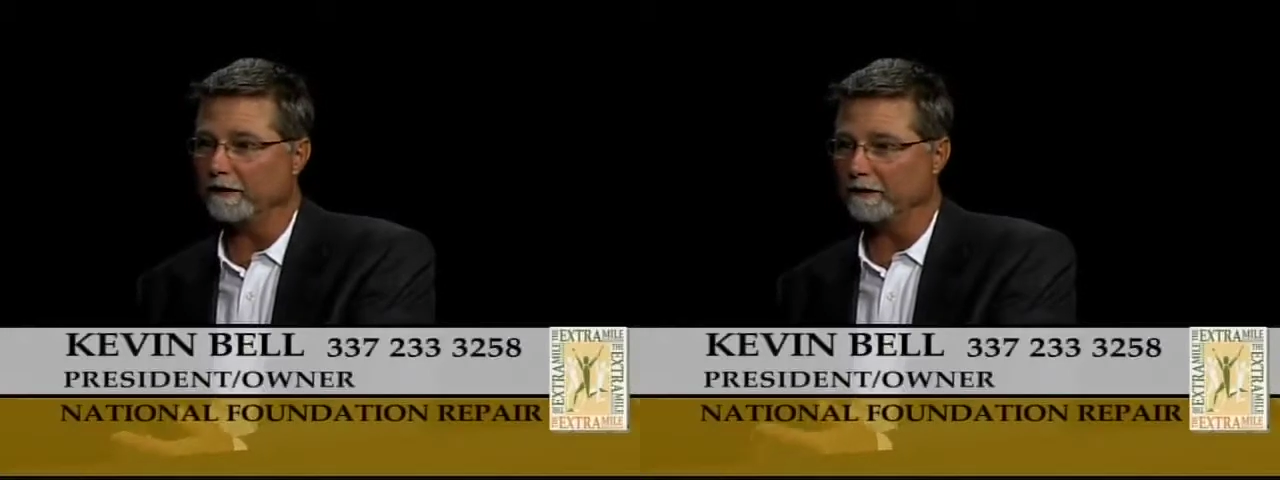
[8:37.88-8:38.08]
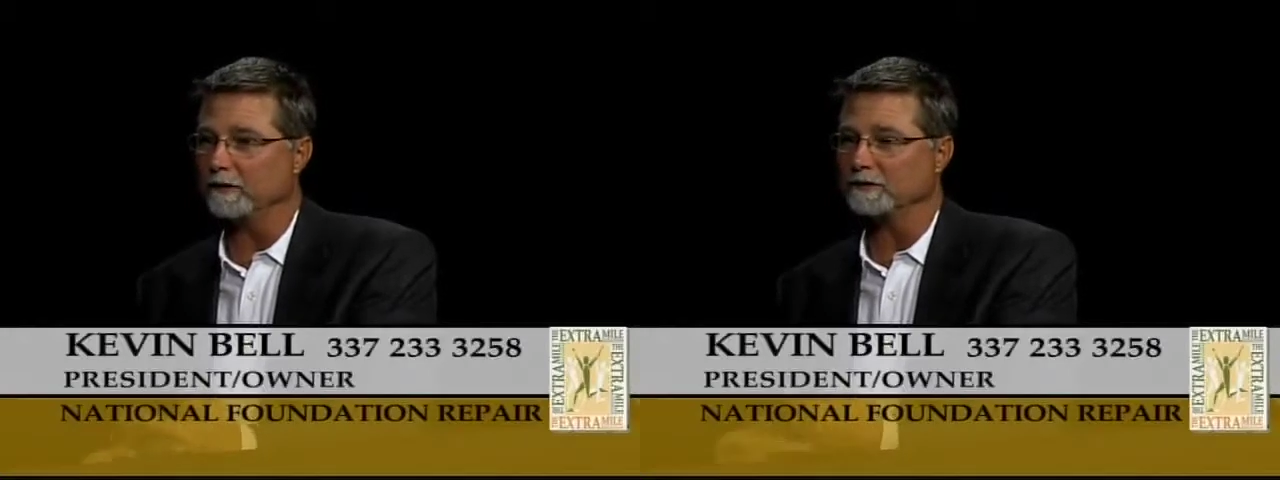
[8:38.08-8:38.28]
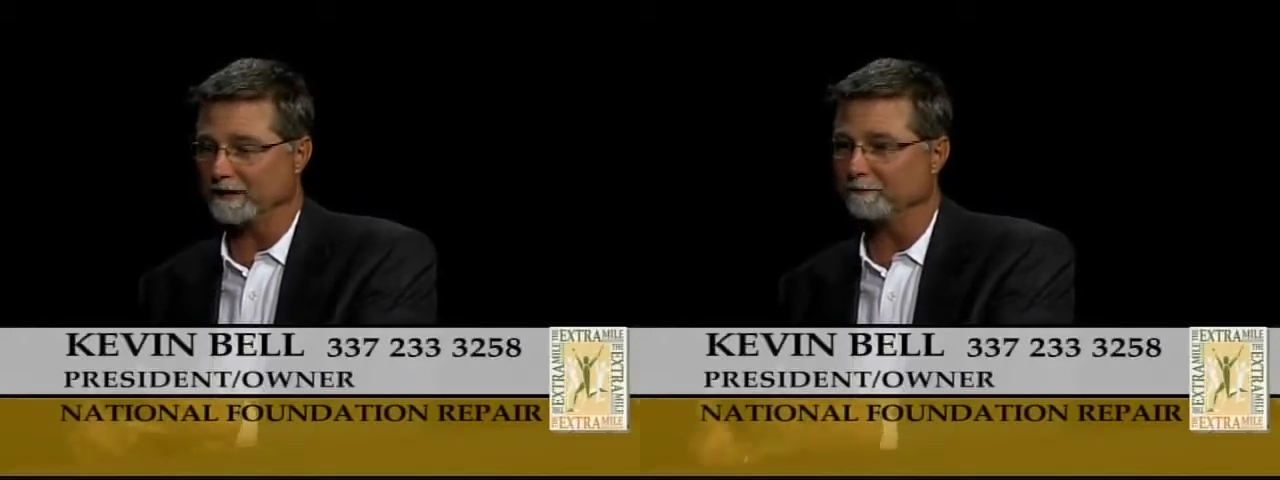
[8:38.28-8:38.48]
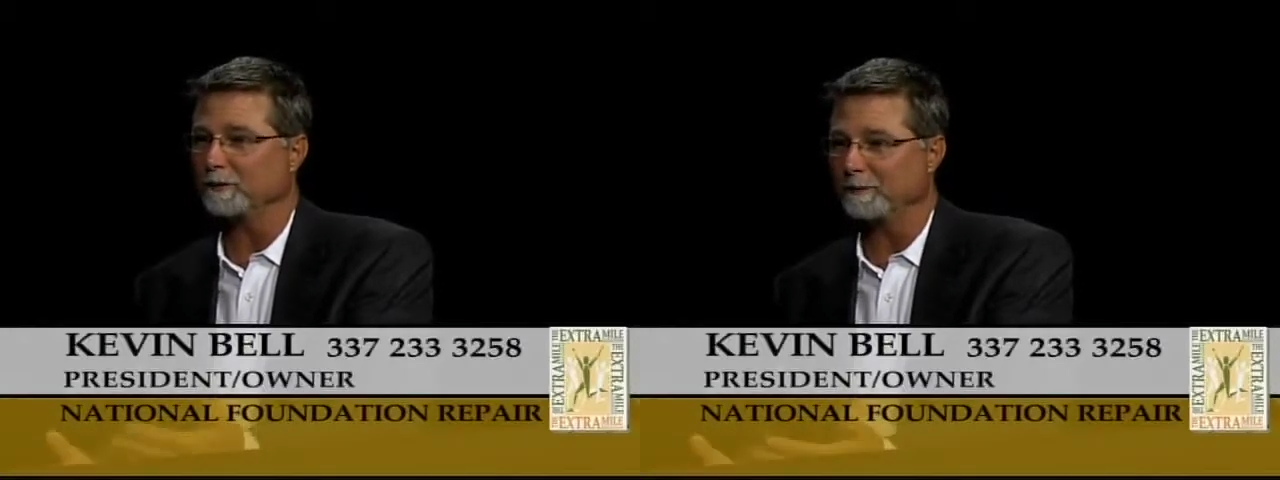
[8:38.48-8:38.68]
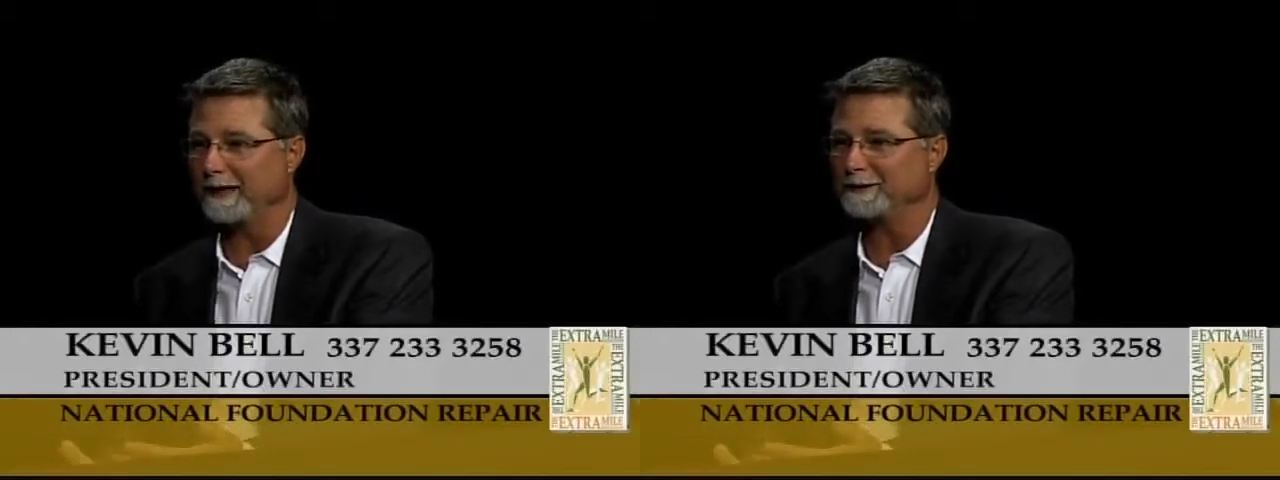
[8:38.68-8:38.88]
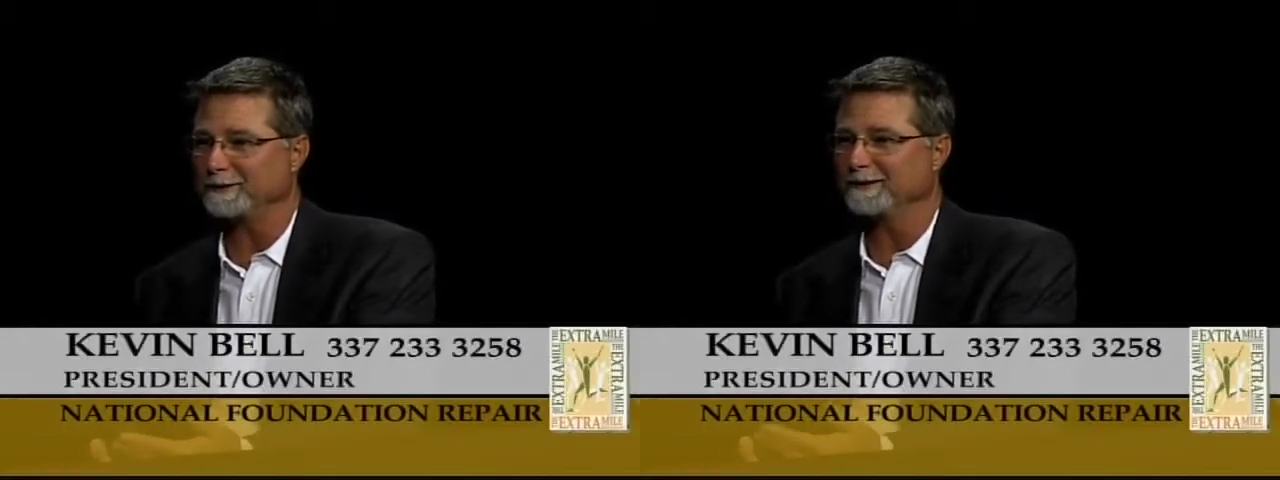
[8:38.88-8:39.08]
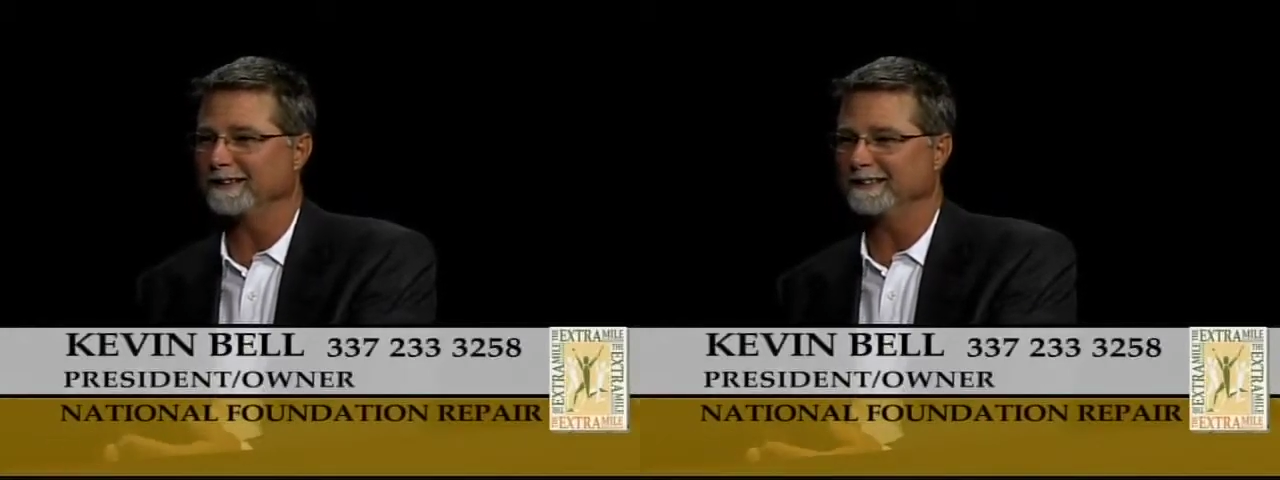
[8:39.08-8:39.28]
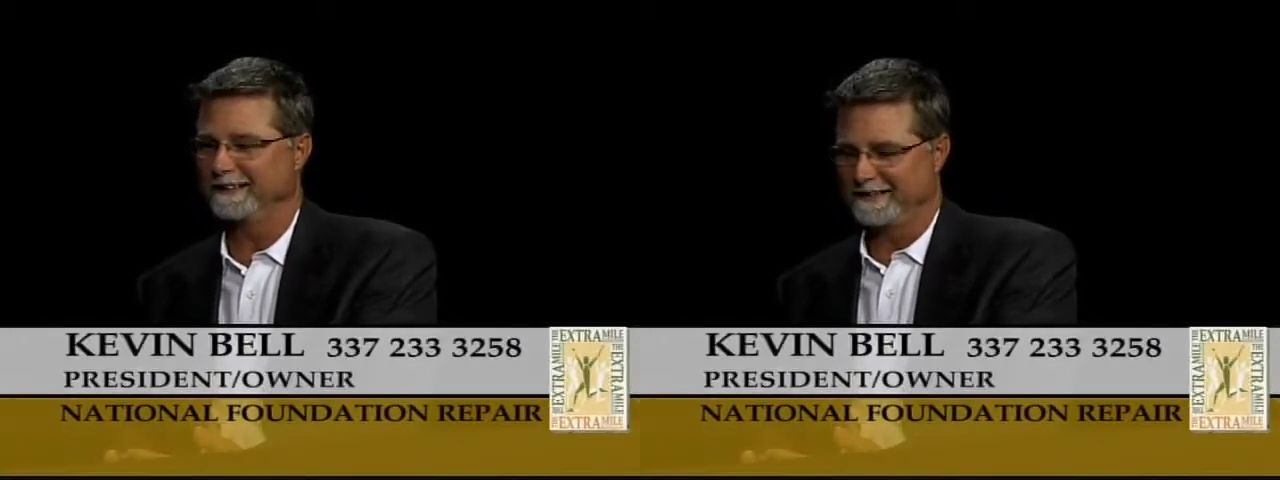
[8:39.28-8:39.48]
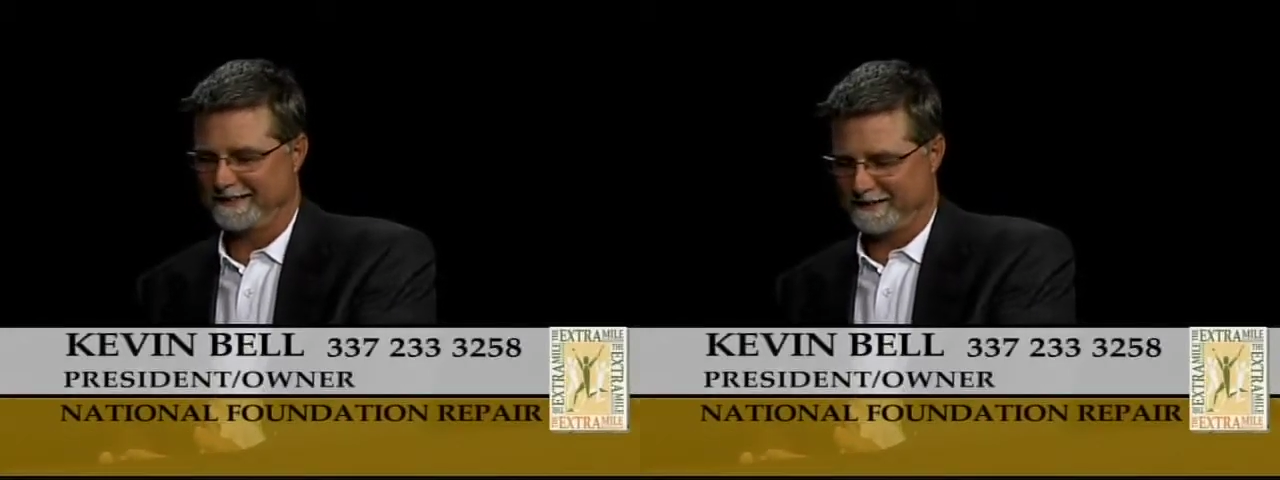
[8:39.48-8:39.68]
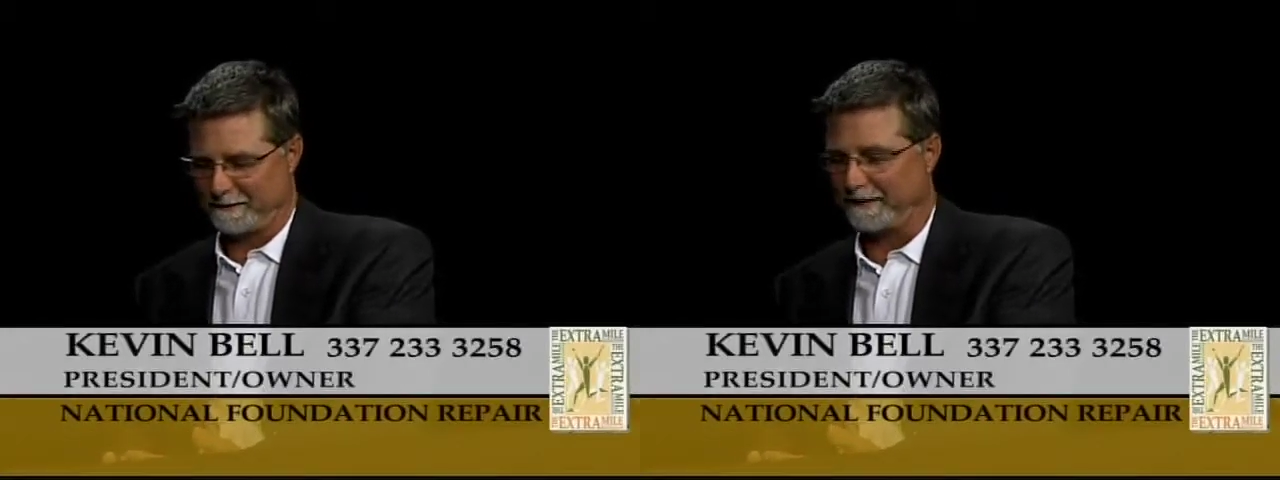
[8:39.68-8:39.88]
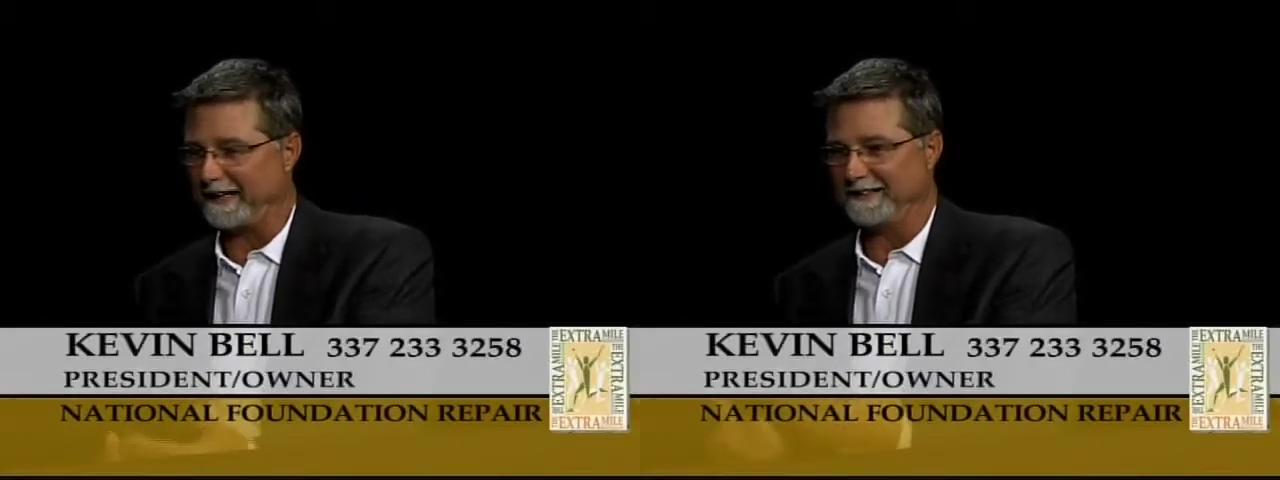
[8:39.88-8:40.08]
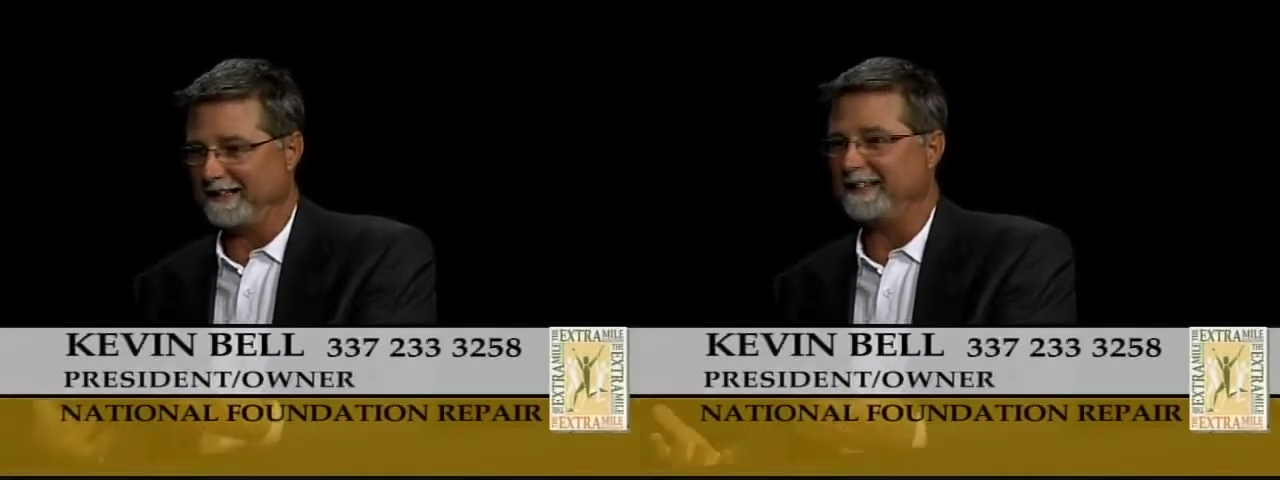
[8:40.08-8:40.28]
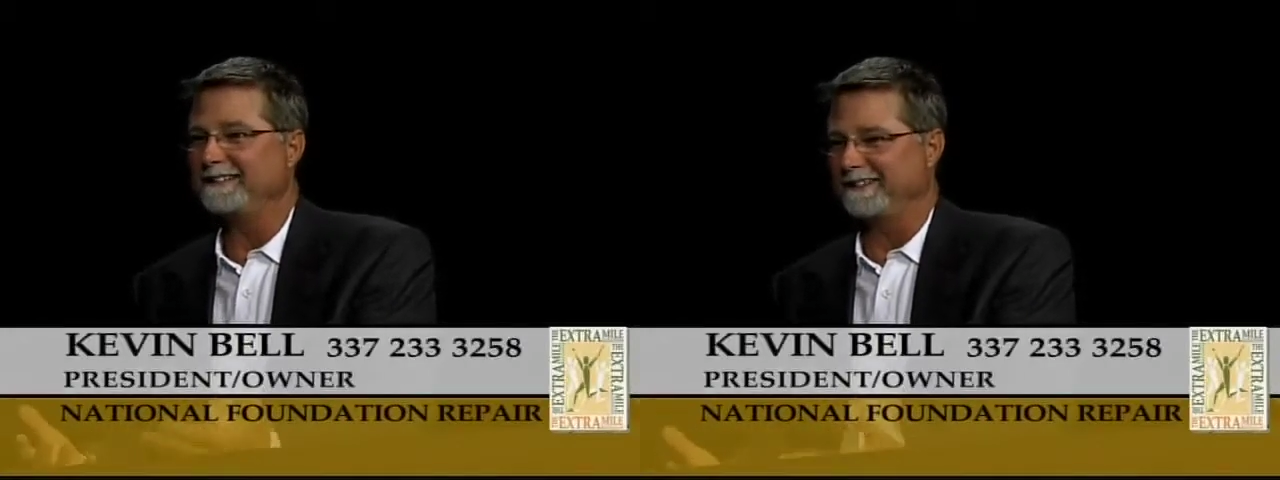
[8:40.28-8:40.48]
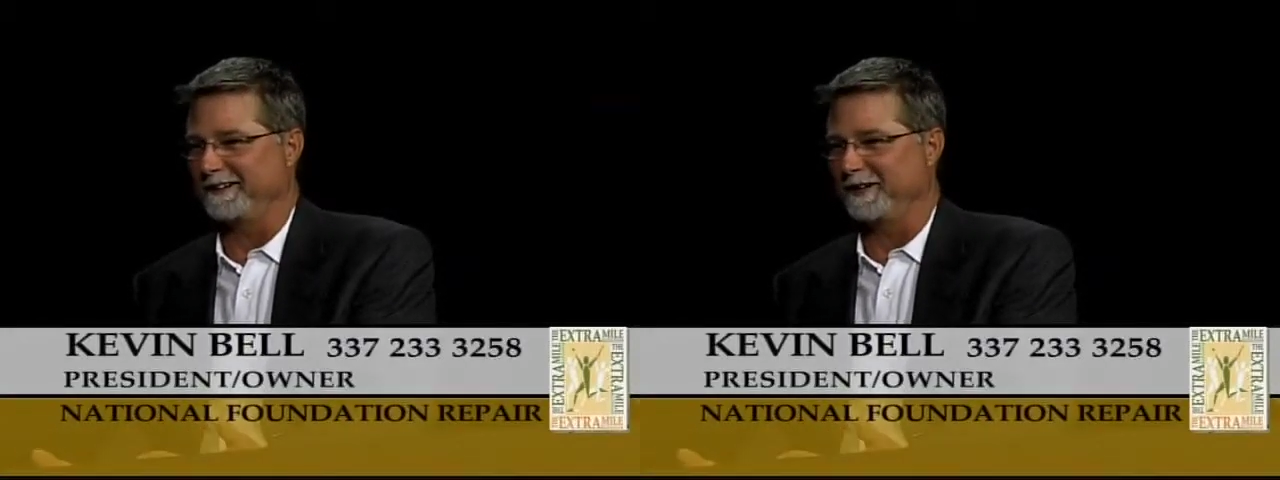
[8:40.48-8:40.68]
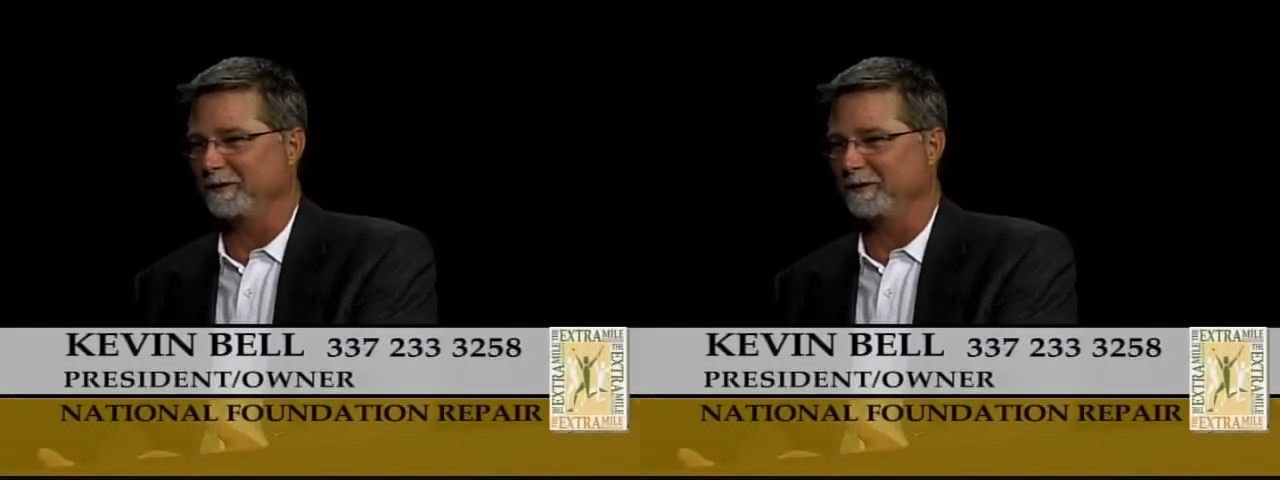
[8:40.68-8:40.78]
that there's information that they need to know.